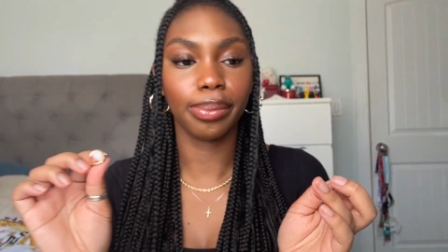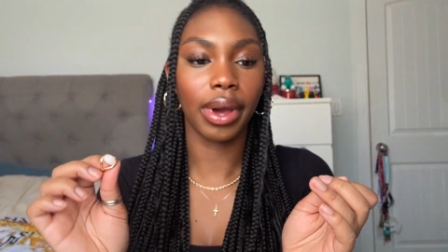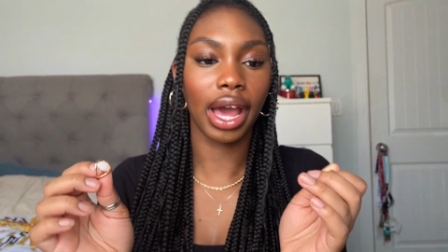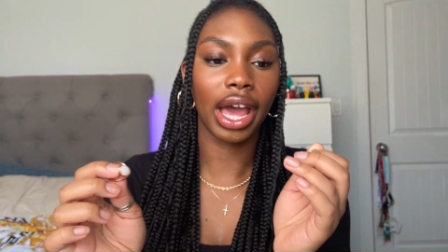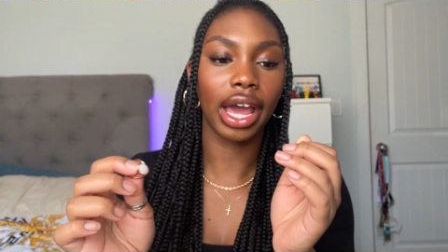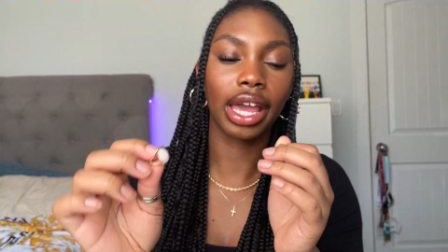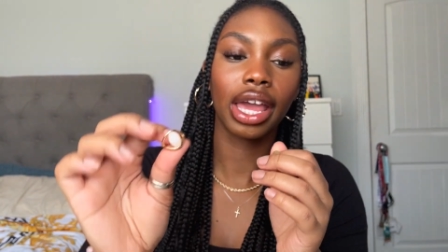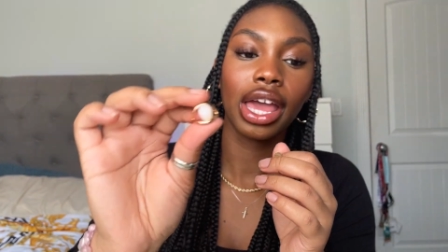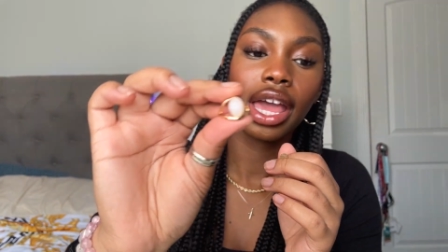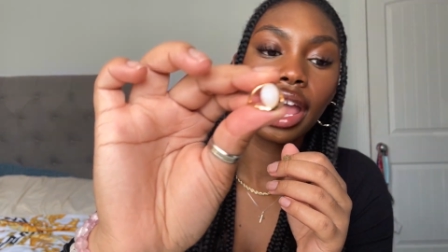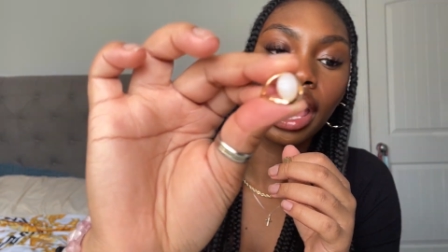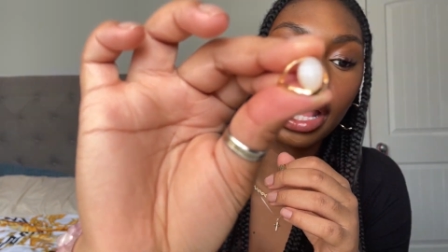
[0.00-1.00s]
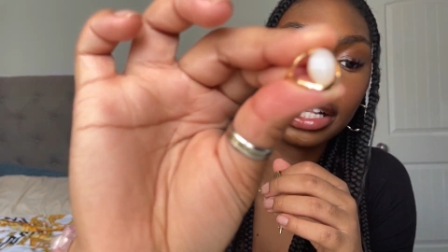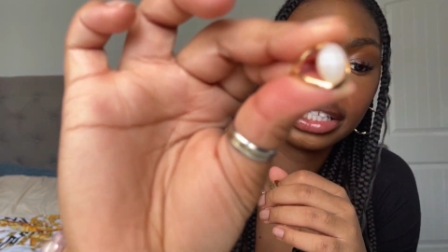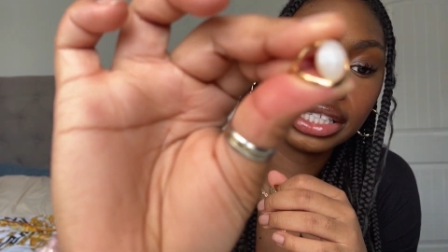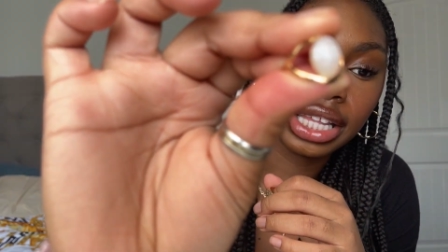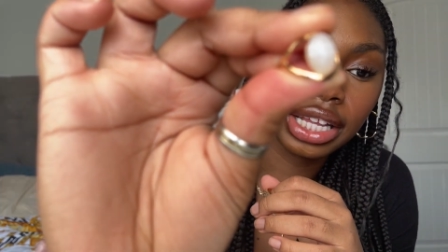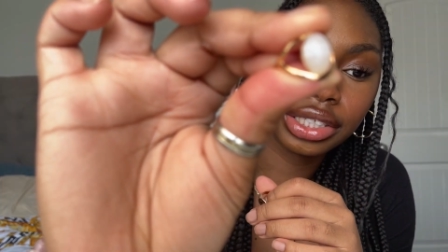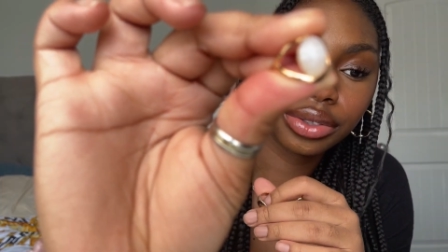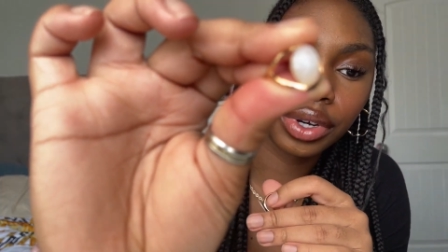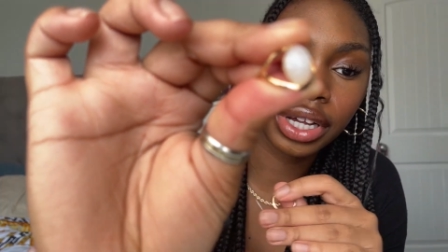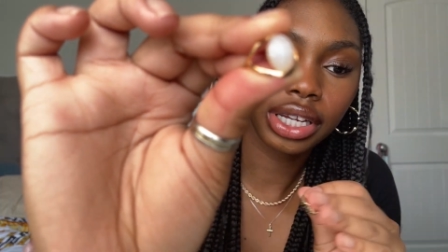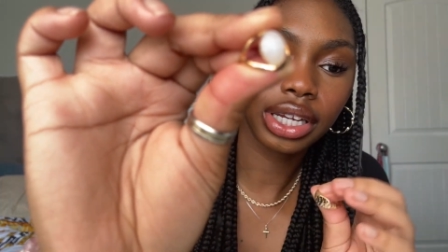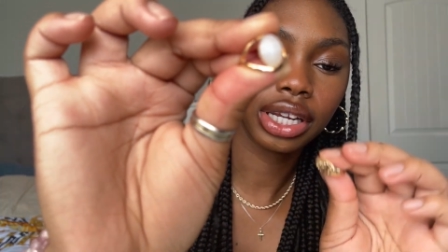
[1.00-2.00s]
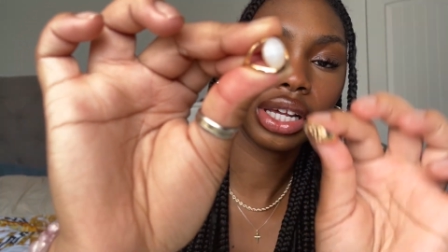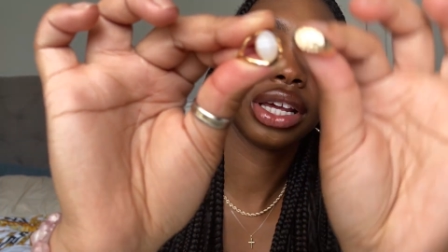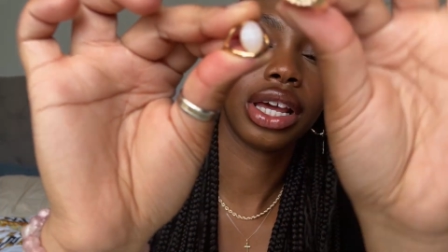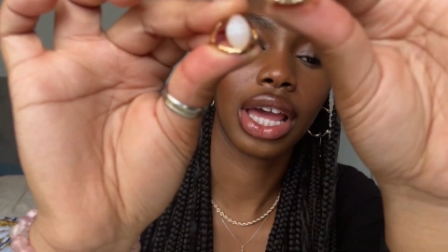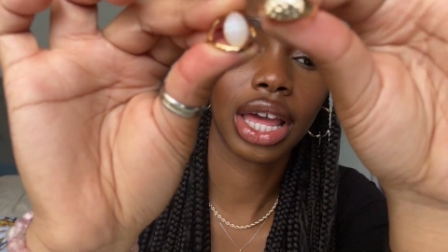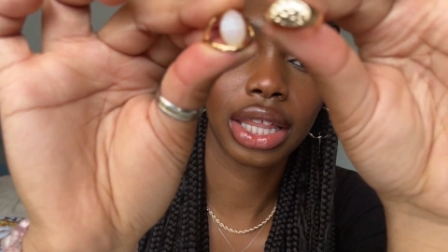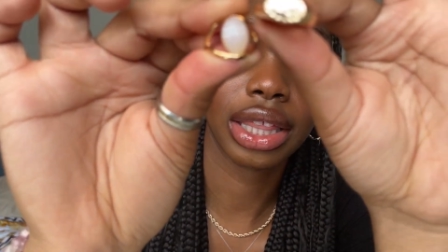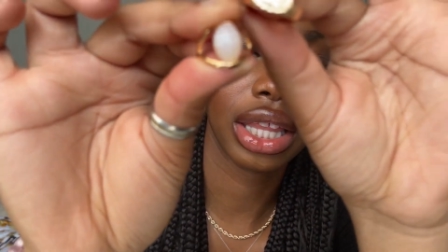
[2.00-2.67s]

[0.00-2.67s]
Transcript: pack, it's this one and